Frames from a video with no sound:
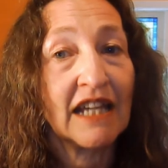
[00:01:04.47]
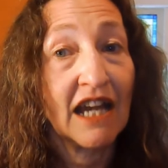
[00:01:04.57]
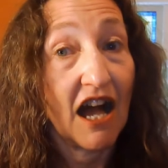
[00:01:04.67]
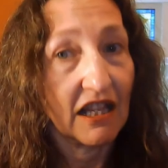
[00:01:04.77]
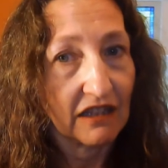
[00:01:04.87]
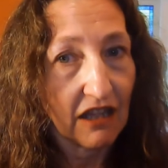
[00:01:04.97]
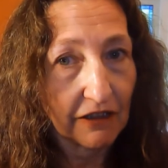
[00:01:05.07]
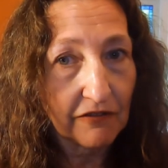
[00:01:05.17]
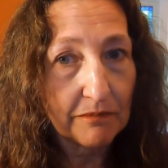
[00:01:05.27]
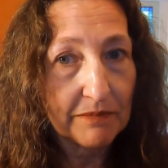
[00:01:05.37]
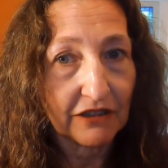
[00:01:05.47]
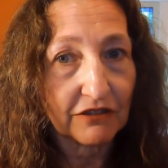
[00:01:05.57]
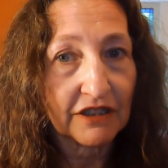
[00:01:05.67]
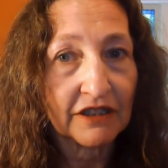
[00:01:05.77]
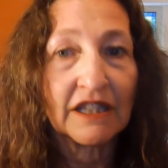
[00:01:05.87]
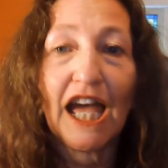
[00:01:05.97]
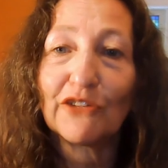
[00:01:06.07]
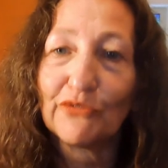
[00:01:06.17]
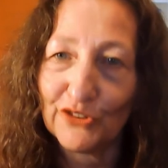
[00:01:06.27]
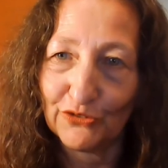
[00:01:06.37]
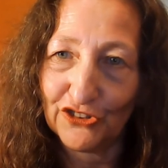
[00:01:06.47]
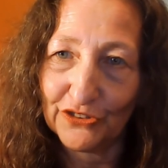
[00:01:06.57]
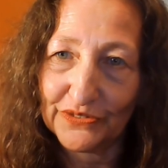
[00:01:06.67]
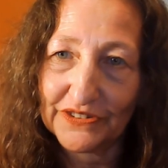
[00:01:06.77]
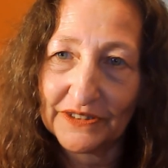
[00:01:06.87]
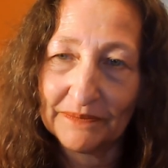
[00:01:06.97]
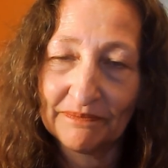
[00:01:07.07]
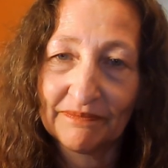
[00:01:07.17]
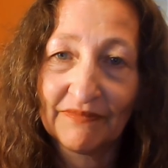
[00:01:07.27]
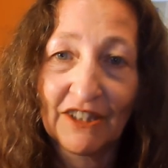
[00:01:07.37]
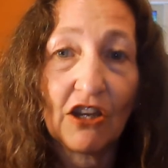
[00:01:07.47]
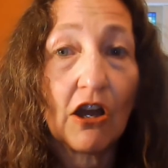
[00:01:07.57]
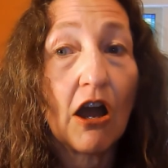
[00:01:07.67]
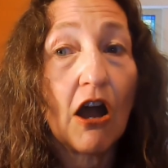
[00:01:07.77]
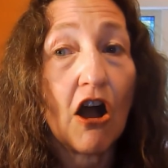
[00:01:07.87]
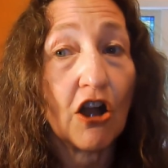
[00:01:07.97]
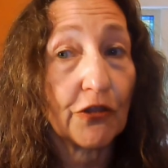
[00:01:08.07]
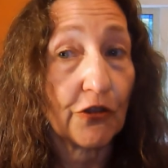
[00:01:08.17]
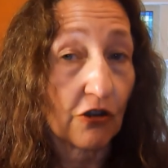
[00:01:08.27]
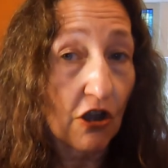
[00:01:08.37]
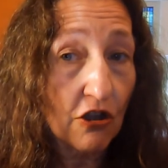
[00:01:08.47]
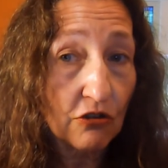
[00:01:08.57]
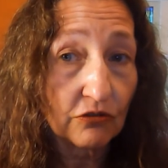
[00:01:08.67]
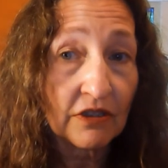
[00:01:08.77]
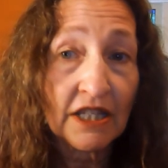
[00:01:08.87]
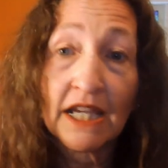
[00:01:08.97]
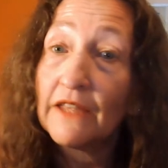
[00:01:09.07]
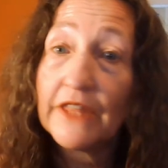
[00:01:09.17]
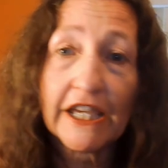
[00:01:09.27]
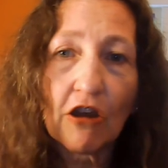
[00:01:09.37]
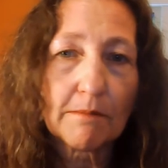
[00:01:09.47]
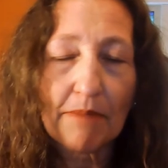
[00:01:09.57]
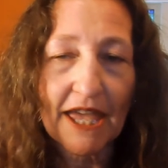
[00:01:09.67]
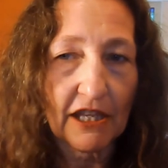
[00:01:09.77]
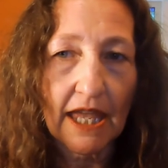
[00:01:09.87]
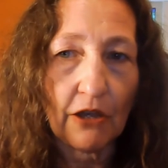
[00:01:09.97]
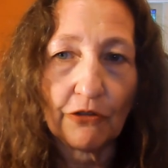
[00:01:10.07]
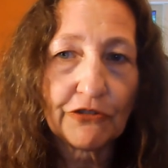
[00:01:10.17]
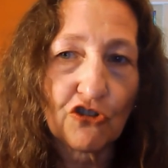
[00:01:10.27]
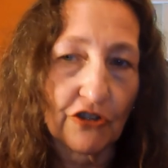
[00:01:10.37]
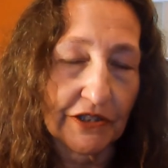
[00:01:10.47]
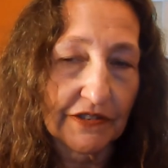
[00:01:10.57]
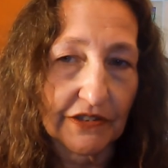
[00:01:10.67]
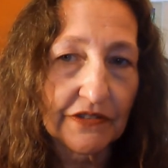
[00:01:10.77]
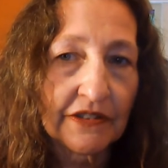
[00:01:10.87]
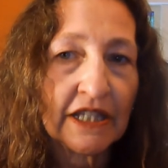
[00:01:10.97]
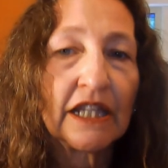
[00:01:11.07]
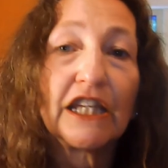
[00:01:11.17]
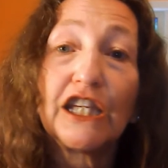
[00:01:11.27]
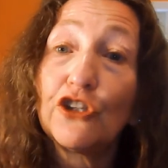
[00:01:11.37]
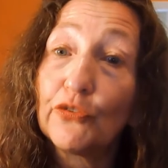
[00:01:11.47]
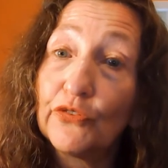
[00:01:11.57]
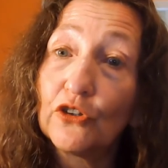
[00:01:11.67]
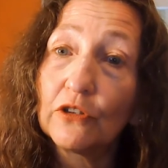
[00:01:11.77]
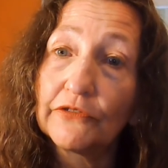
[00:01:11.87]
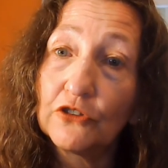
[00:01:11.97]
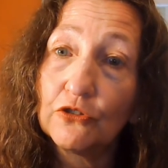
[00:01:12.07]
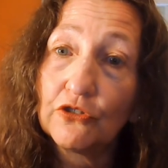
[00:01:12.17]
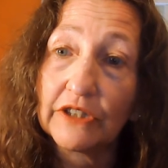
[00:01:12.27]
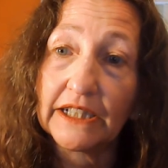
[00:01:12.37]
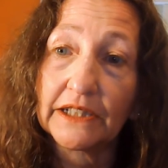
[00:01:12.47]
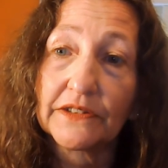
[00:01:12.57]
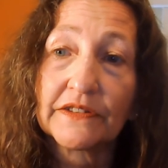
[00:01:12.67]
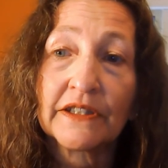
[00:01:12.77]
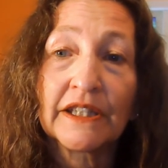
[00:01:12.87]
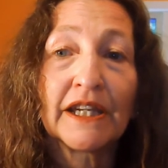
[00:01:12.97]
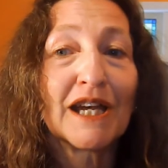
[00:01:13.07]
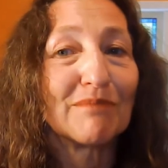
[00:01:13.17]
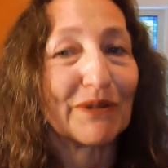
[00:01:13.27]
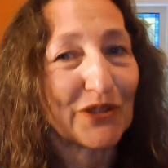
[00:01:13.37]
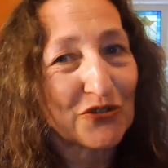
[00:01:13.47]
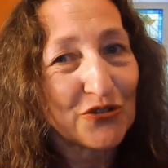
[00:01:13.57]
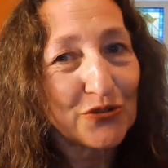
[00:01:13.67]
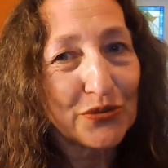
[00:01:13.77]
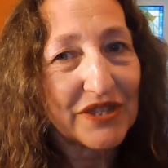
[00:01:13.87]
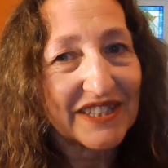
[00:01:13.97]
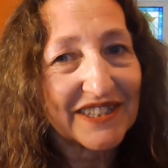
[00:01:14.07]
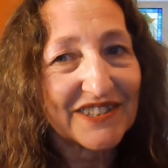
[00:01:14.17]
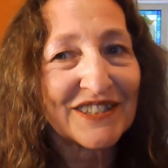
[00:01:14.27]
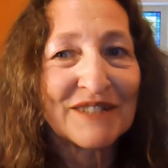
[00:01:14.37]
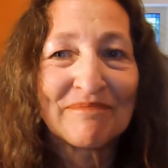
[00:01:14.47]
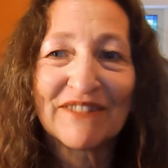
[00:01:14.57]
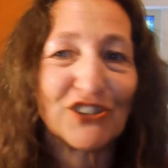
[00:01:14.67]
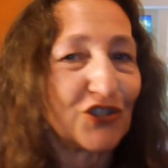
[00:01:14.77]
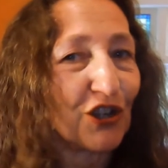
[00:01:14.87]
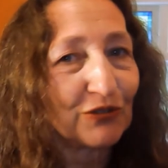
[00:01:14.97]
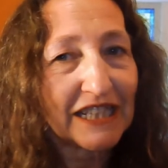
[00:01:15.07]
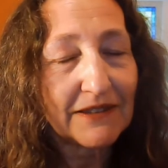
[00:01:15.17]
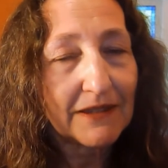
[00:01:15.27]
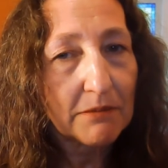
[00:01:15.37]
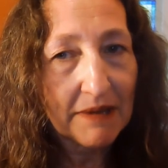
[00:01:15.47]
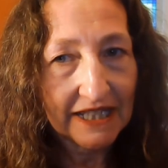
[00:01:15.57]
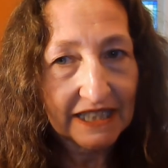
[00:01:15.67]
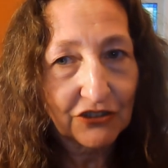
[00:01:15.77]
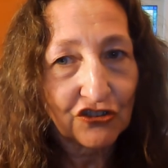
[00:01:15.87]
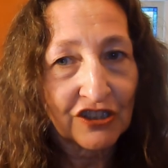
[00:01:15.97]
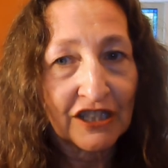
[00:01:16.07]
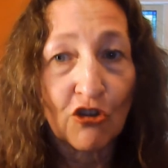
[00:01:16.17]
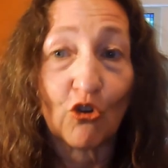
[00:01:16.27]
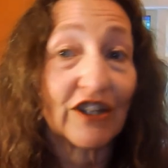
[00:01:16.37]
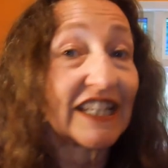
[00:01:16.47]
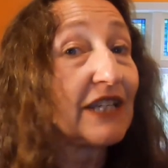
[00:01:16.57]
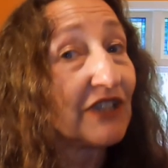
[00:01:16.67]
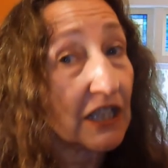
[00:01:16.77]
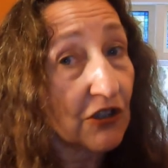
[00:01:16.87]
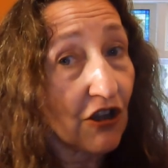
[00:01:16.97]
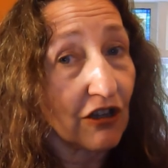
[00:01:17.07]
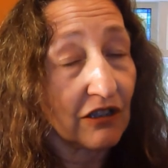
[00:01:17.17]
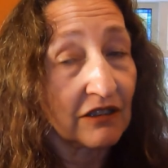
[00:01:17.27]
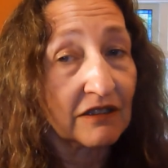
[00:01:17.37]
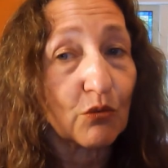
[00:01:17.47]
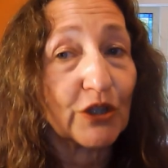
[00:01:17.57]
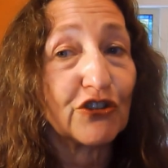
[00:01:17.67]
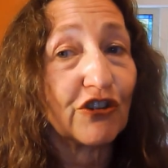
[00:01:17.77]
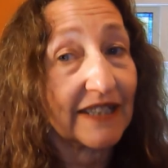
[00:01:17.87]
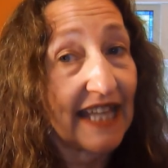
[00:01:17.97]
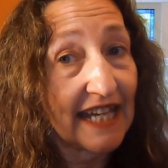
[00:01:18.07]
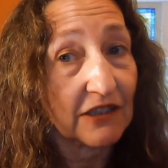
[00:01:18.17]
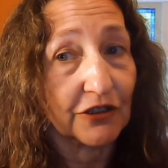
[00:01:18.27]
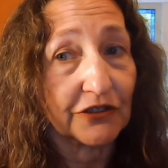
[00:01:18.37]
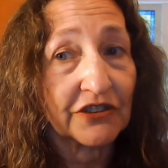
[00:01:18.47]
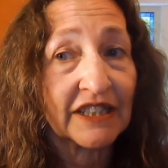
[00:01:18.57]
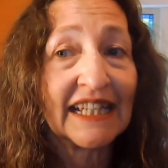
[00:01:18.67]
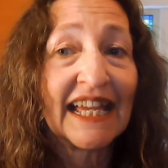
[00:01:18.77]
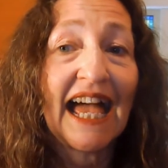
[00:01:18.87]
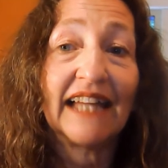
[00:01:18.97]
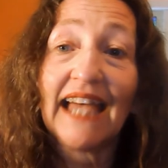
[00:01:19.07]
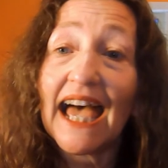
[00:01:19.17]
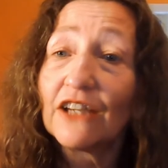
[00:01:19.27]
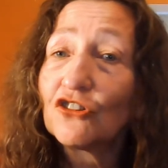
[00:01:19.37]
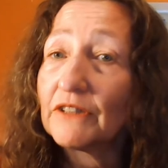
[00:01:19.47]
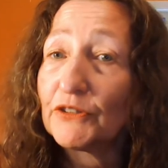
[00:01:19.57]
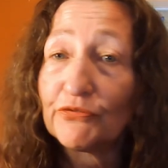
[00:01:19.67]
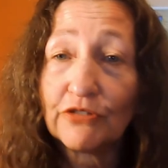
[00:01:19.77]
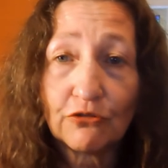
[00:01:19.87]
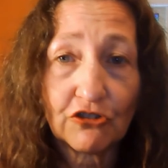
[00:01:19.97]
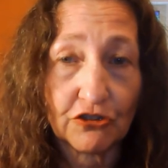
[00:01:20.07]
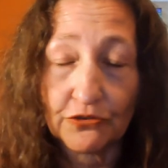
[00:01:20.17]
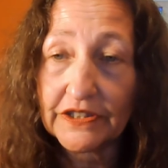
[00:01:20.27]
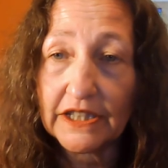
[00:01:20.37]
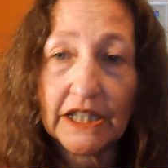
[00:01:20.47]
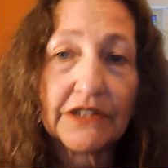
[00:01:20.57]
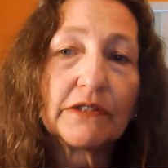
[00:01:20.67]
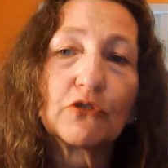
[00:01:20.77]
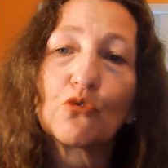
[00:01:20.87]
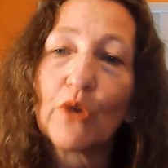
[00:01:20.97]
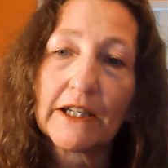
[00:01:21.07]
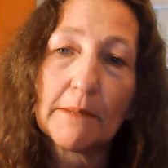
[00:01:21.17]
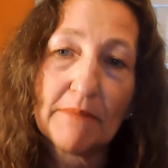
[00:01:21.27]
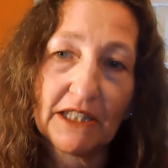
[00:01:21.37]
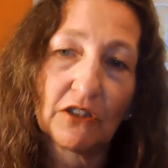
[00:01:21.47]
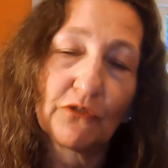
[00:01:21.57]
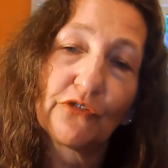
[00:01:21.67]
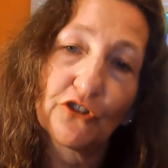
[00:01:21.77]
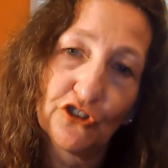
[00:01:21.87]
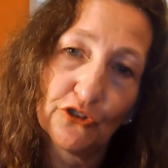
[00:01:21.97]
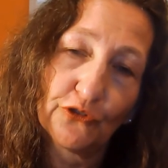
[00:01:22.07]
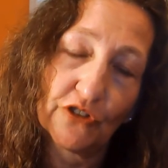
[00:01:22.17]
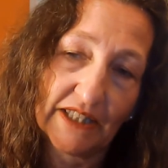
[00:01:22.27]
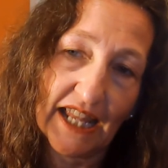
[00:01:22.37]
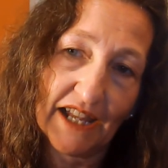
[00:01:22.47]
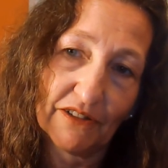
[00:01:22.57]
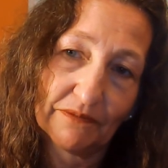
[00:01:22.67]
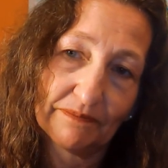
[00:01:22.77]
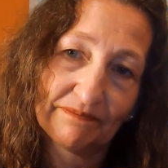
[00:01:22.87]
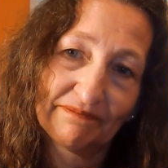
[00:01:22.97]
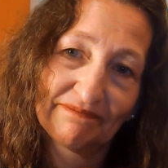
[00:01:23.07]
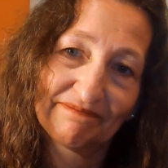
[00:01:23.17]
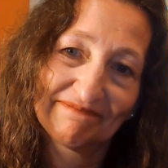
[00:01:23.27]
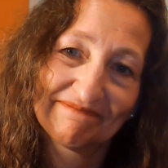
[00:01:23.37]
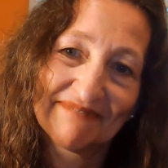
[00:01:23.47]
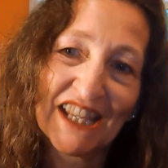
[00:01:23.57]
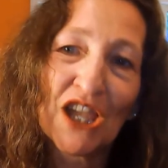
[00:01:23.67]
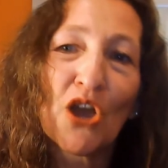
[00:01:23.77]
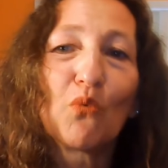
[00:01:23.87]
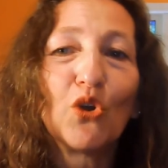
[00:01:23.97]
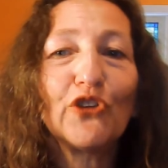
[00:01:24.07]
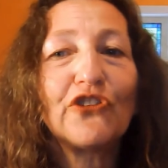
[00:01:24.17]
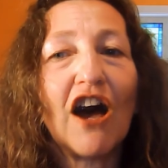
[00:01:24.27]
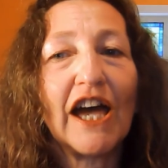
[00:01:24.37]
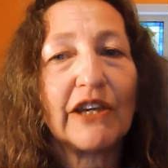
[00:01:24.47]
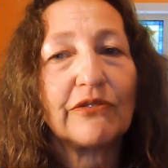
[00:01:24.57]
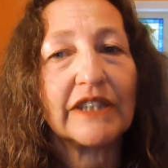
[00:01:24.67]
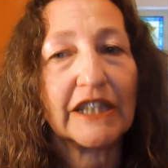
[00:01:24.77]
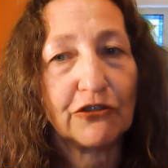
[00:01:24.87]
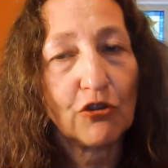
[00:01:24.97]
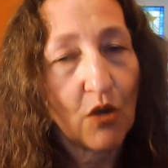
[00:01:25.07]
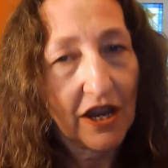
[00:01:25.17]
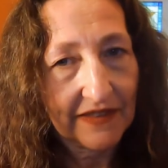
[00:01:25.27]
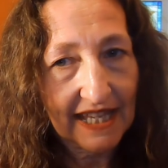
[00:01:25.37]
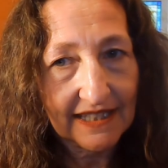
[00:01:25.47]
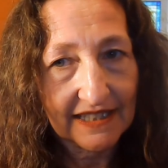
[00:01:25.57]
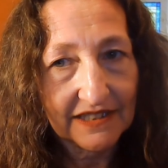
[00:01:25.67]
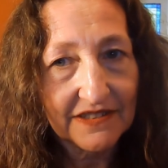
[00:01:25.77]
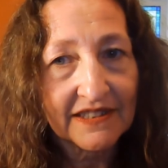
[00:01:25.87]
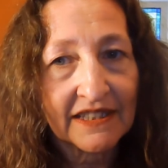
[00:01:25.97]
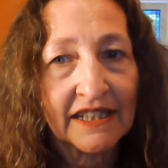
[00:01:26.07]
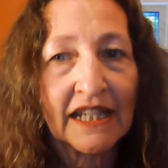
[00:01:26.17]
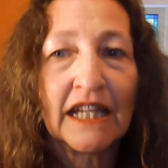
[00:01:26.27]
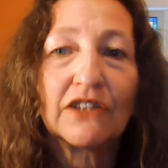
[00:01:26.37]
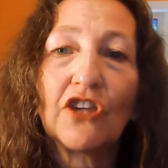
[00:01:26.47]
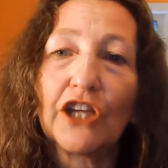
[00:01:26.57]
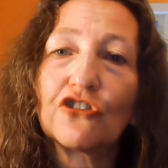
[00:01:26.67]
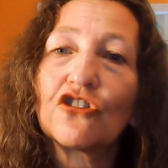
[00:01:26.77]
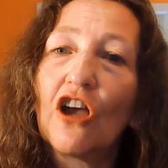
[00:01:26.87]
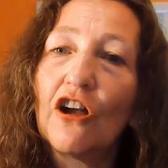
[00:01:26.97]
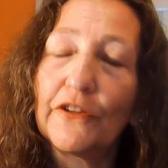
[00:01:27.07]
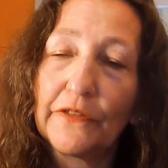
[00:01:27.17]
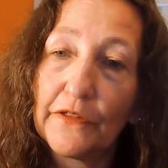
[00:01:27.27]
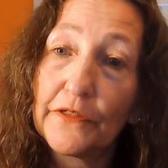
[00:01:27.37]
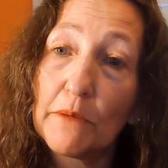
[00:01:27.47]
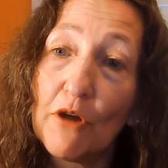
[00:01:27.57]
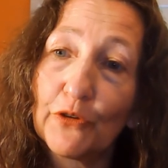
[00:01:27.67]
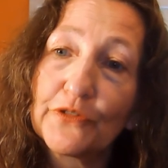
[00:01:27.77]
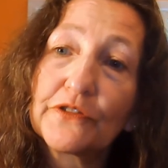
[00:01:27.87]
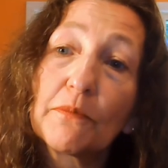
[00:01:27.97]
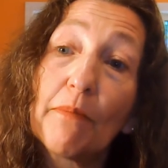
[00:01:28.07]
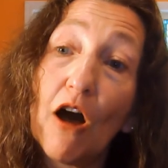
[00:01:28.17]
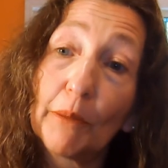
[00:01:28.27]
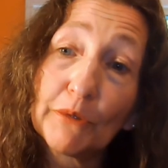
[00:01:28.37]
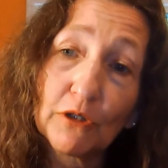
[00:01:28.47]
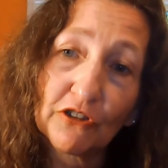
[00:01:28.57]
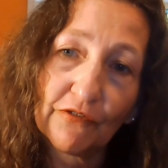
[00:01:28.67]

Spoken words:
a lot of milk and fruit juice. On their own, they aren't bad health choices, each full of nutrients. But the truth is, you don't need them much or even at all when you're an adult. And actually, fruit juice isn't recommended for children now. We'll dive into why that is, touch on the most popular